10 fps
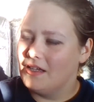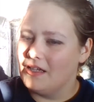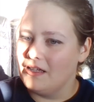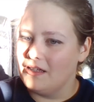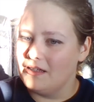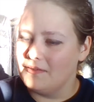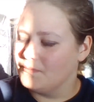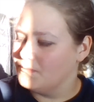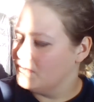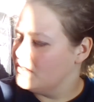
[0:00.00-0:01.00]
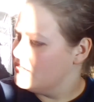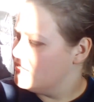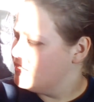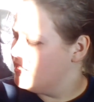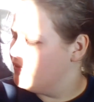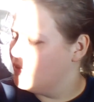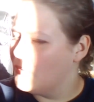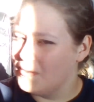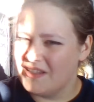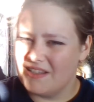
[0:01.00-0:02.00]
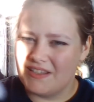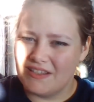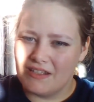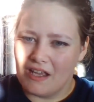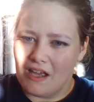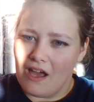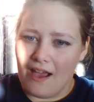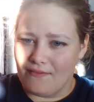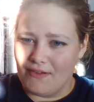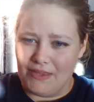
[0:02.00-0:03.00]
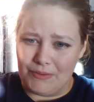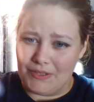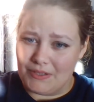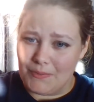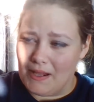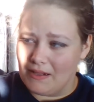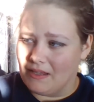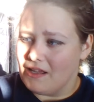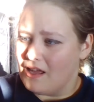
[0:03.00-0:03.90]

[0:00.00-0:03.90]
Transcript: And even though I've read those as well.